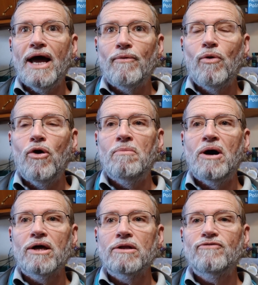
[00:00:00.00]
a role
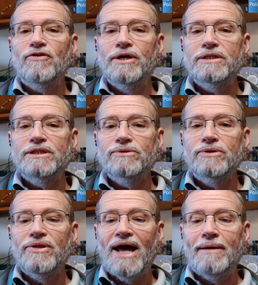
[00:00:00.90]
model for your
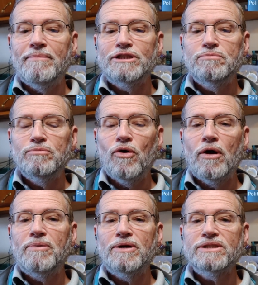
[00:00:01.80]
children, that much
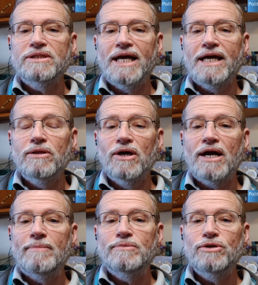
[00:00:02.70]
more a person they can
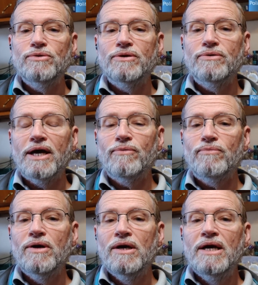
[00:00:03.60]
look up to
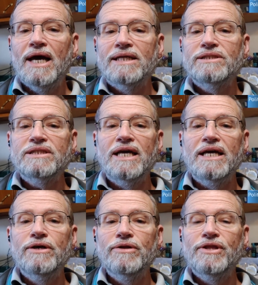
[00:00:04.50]
and
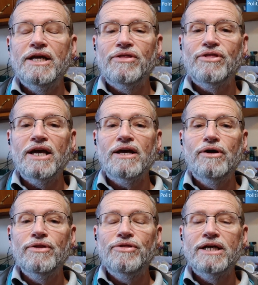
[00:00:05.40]
say good things, think
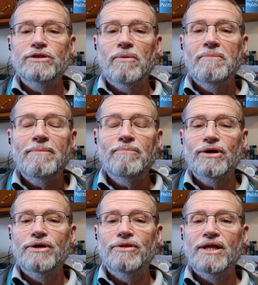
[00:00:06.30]
good things,
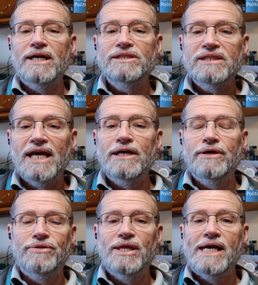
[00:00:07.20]
remember good things, say
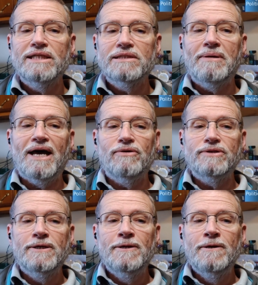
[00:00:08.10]
good things about,